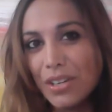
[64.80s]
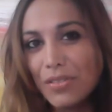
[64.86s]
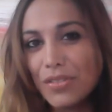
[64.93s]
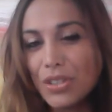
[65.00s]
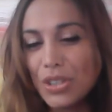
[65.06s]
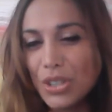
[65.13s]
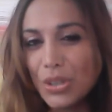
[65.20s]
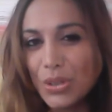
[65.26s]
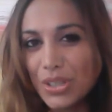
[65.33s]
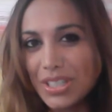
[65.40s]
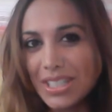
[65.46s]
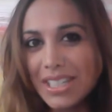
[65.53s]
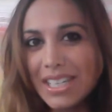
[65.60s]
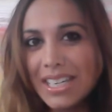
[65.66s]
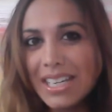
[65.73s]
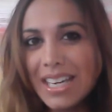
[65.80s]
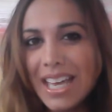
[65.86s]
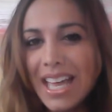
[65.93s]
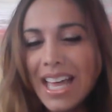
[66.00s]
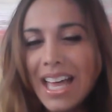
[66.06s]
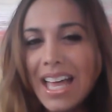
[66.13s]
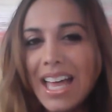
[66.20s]
for New York City.
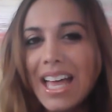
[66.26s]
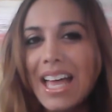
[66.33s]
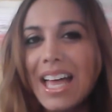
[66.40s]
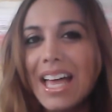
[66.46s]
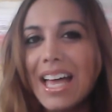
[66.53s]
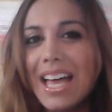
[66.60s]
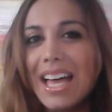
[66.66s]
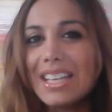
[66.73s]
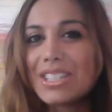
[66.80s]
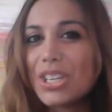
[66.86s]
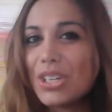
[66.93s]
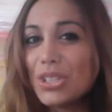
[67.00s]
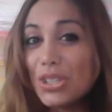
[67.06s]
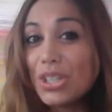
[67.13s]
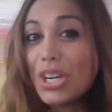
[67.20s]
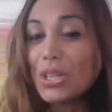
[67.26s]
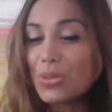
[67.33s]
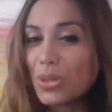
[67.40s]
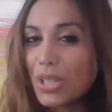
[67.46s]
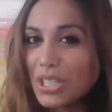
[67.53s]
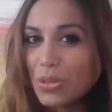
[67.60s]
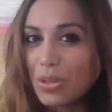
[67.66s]
So you guys
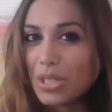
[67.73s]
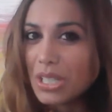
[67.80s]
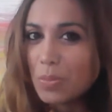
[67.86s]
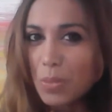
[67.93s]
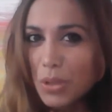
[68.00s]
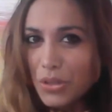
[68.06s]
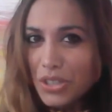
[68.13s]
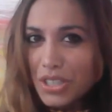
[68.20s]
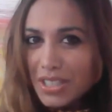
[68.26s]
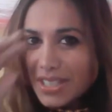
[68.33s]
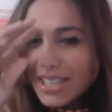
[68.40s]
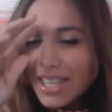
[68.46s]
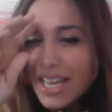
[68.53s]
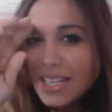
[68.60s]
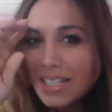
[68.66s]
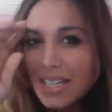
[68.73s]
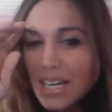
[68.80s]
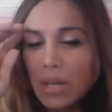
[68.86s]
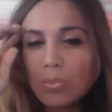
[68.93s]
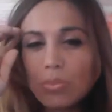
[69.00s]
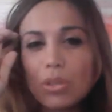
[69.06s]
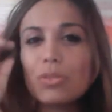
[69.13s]
will get to experience that
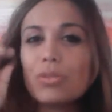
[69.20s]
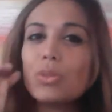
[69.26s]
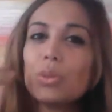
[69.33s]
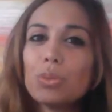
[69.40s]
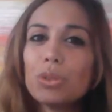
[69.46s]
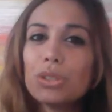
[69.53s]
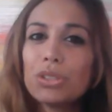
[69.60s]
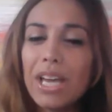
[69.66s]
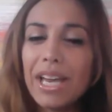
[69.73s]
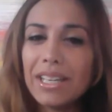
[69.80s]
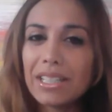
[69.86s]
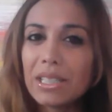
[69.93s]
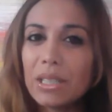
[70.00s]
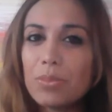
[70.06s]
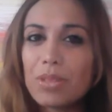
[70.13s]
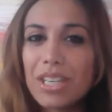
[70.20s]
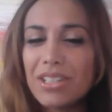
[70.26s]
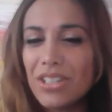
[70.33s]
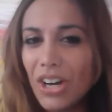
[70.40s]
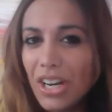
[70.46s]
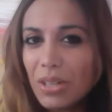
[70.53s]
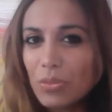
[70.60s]
full moon and eclipse at
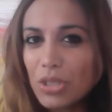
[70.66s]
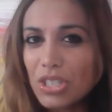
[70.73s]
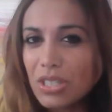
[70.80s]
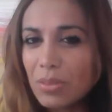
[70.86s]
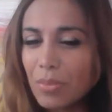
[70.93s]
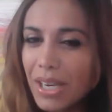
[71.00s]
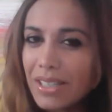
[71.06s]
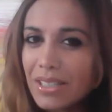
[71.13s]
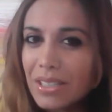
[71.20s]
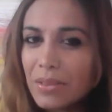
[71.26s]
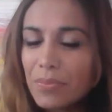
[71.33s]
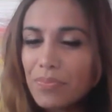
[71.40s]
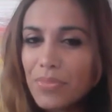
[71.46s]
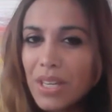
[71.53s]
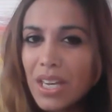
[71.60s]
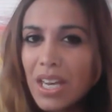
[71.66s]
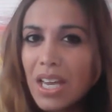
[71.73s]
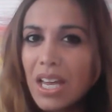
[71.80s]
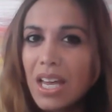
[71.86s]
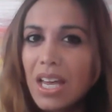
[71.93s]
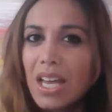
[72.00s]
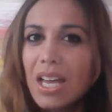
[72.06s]
night, which is amazing.
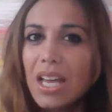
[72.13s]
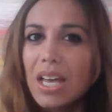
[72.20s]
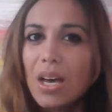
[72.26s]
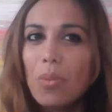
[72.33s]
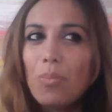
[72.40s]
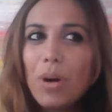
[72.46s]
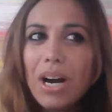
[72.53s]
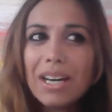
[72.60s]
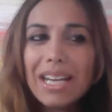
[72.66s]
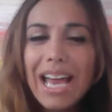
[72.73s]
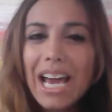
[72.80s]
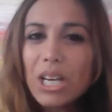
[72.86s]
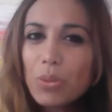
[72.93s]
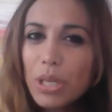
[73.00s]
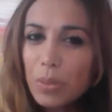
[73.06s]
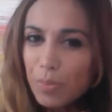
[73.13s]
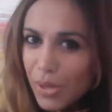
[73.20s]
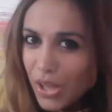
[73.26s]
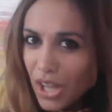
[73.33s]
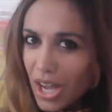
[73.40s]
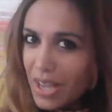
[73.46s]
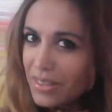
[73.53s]
But how do we
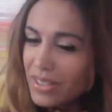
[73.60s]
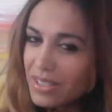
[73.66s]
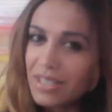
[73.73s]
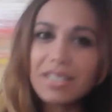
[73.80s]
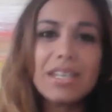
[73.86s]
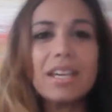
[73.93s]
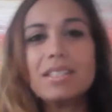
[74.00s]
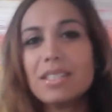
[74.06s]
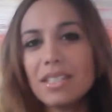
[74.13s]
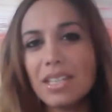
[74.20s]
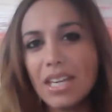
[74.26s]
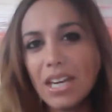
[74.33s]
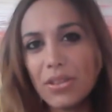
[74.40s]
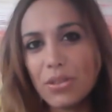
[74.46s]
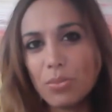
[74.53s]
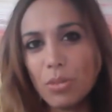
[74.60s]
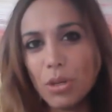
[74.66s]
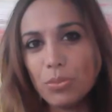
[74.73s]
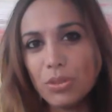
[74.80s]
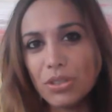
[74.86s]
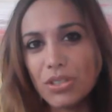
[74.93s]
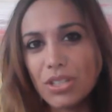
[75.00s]
apply this intensity at the
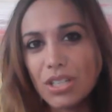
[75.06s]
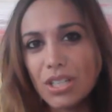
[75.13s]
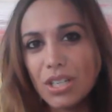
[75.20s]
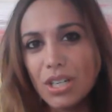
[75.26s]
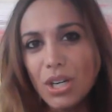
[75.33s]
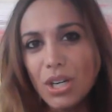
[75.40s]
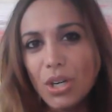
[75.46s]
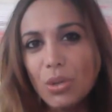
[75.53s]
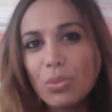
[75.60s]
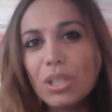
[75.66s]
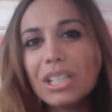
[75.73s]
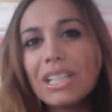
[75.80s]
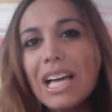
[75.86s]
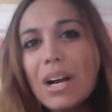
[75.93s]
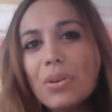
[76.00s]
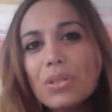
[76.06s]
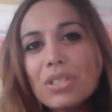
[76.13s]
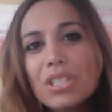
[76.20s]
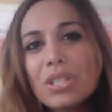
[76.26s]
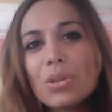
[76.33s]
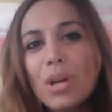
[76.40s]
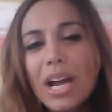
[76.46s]
moment? We allow it
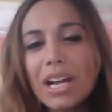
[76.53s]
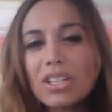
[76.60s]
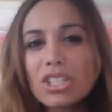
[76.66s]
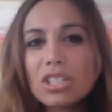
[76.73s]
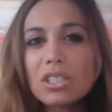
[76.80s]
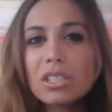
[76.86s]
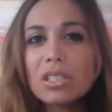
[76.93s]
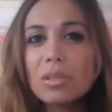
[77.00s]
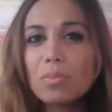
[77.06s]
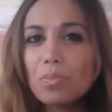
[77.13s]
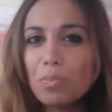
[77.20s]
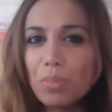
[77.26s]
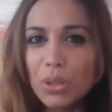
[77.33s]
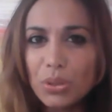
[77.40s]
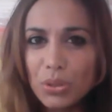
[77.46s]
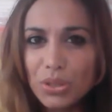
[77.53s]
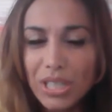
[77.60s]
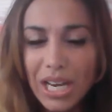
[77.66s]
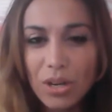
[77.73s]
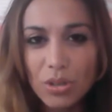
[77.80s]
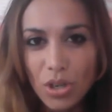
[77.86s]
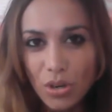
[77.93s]
to actually build
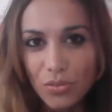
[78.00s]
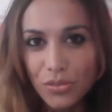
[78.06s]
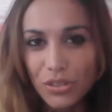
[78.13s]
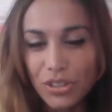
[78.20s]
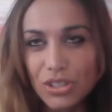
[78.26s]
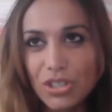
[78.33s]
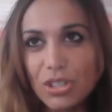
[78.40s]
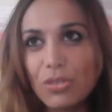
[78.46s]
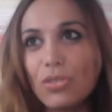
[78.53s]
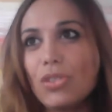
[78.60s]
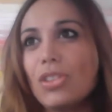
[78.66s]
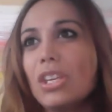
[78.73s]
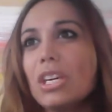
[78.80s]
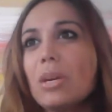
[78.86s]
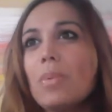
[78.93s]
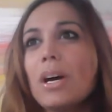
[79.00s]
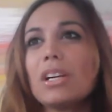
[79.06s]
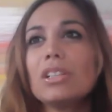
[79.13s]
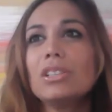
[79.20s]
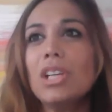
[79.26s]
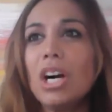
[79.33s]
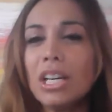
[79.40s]
our confidence. If you think about a
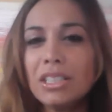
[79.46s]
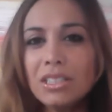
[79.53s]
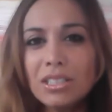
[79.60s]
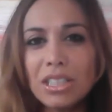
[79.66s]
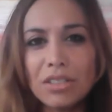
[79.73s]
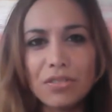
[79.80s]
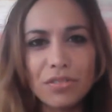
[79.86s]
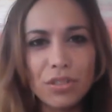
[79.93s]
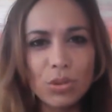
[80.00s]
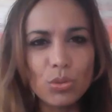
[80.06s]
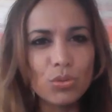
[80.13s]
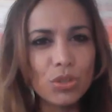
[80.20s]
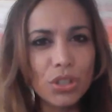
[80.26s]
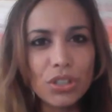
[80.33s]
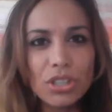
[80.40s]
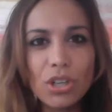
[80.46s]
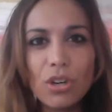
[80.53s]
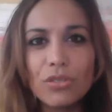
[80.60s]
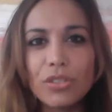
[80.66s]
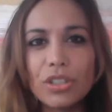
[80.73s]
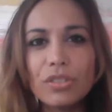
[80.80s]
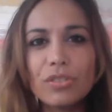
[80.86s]
lion, it feels very
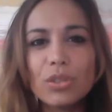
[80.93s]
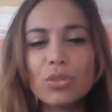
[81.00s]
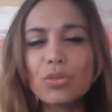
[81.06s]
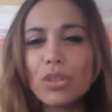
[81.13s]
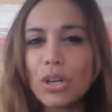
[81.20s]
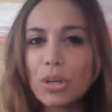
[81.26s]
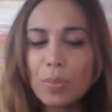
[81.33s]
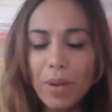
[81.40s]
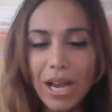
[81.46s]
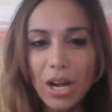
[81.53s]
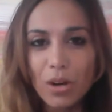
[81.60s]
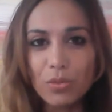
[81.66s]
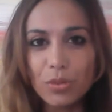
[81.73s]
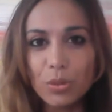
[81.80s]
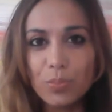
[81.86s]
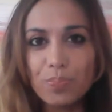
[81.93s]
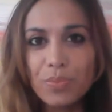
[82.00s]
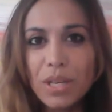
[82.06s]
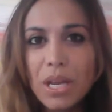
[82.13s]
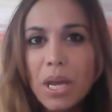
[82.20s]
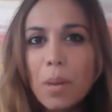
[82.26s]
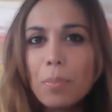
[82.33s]
confident, it feels very powerful.
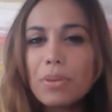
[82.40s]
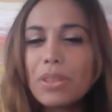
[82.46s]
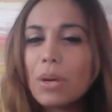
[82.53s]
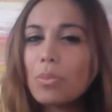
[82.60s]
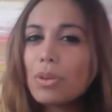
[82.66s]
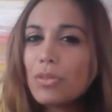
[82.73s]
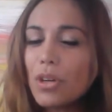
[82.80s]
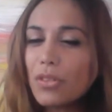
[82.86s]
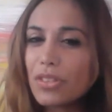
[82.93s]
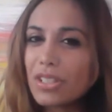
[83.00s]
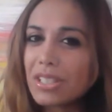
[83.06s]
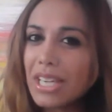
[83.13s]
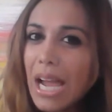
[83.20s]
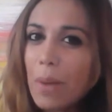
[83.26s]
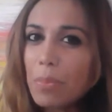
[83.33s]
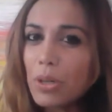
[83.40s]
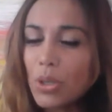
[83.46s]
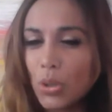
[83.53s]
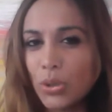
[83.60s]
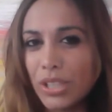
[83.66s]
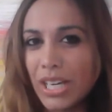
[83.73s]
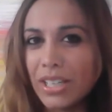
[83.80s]
But then we've got this
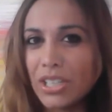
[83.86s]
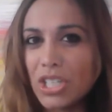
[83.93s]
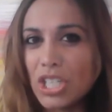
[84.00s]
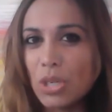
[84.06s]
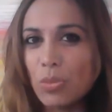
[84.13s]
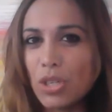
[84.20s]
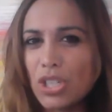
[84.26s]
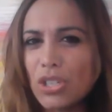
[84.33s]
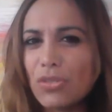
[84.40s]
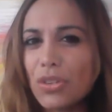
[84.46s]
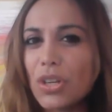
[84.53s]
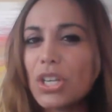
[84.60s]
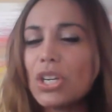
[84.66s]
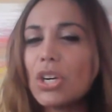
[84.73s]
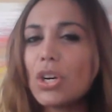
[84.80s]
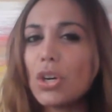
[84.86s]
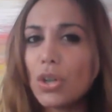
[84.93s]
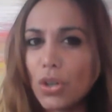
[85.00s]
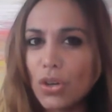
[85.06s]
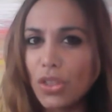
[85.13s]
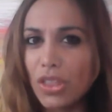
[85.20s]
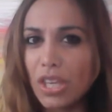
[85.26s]
Capricorn energy, which is very
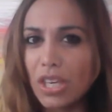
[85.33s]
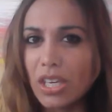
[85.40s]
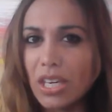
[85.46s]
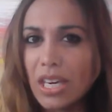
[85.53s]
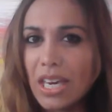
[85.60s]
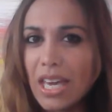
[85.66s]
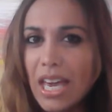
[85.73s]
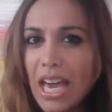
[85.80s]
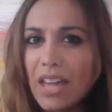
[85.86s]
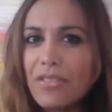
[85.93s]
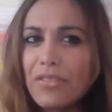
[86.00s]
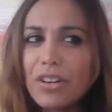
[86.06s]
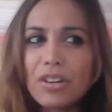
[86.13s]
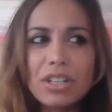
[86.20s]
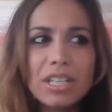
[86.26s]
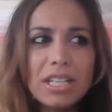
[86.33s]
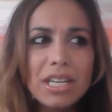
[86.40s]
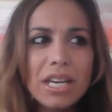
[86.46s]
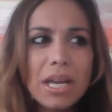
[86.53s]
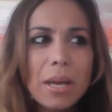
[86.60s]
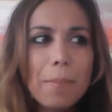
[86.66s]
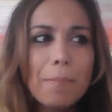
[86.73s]
earthy and very
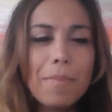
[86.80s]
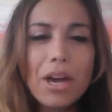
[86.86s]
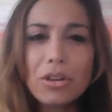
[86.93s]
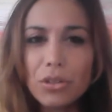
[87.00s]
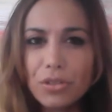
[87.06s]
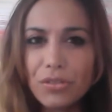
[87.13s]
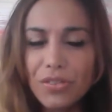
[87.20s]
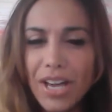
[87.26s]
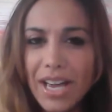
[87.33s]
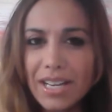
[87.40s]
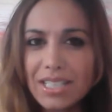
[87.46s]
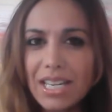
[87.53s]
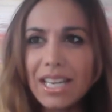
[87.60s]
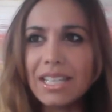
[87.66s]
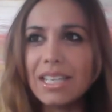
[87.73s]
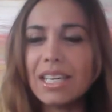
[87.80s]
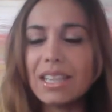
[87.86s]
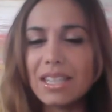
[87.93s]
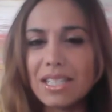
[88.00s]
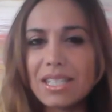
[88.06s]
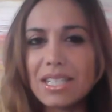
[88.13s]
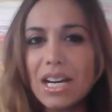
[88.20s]
matter of fact and get
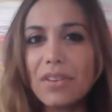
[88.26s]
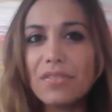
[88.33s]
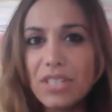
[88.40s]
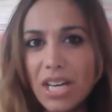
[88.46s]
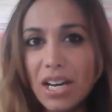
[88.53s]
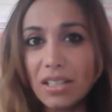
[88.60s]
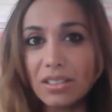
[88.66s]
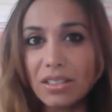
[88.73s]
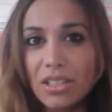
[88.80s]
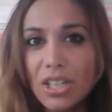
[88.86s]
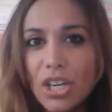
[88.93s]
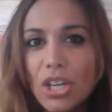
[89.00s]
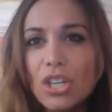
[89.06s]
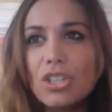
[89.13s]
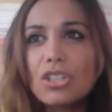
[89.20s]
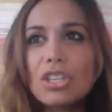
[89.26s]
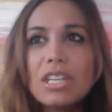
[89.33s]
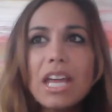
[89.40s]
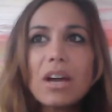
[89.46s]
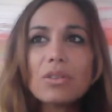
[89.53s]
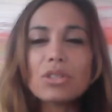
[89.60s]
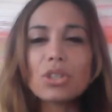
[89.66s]
this stuff done. So
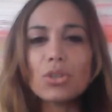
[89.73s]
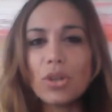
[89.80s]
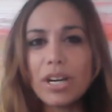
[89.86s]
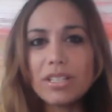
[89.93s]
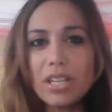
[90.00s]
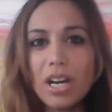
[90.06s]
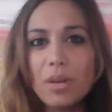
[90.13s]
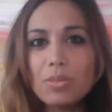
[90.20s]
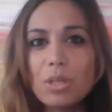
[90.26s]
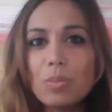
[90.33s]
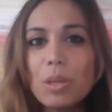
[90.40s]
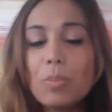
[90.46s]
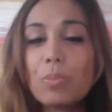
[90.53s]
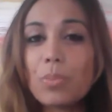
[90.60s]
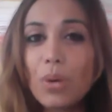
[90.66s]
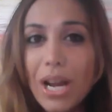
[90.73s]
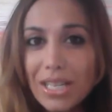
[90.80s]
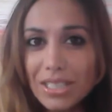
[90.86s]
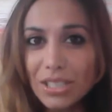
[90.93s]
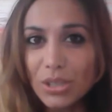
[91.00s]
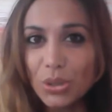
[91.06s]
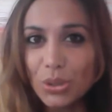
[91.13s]
now it's a great time to be
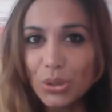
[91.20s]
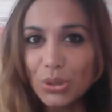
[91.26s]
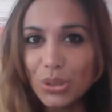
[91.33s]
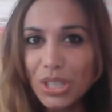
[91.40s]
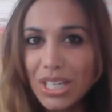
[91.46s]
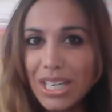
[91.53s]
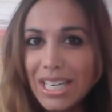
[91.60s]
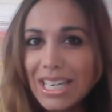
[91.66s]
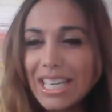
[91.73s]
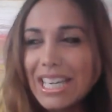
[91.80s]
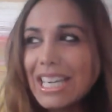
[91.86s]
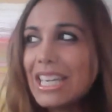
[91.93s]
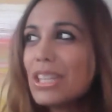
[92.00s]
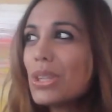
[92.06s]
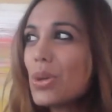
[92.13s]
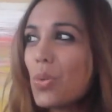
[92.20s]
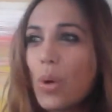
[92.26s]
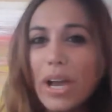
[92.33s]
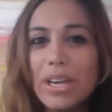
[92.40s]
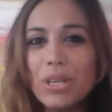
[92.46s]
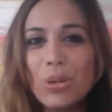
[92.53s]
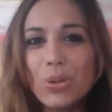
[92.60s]
practical in the
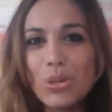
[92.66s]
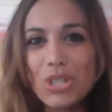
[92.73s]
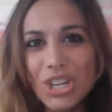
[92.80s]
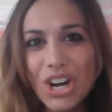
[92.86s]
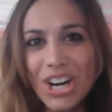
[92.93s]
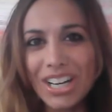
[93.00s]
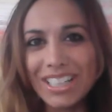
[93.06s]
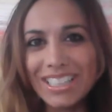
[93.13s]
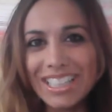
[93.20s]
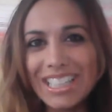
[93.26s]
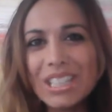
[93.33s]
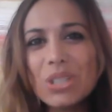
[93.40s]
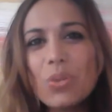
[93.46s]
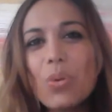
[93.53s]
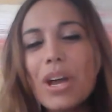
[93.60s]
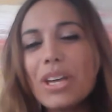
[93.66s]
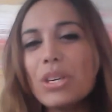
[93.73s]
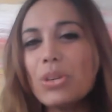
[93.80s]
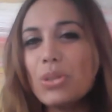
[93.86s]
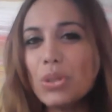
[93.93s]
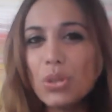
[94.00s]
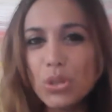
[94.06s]
way you shine, in the way you
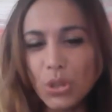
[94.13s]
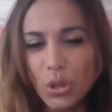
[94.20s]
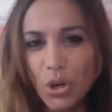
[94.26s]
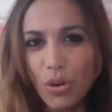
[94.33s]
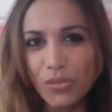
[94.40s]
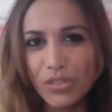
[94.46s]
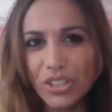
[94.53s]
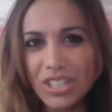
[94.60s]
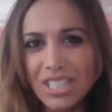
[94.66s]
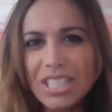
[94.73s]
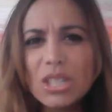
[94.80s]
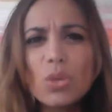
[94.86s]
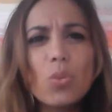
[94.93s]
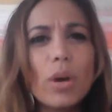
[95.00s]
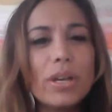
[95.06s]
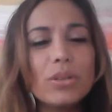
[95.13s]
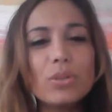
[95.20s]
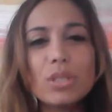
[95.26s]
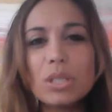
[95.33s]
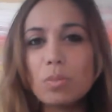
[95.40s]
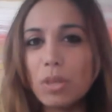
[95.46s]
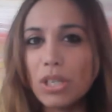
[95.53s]
use your confidence, in the way you
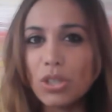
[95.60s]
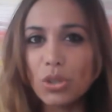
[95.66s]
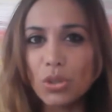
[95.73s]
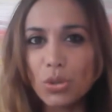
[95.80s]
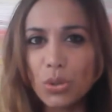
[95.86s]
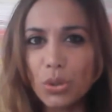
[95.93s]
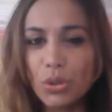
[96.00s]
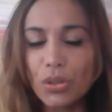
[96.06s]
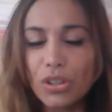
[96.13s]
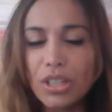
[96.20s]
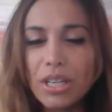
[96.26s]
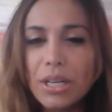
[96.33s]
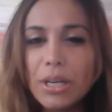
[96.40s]
speak your truth.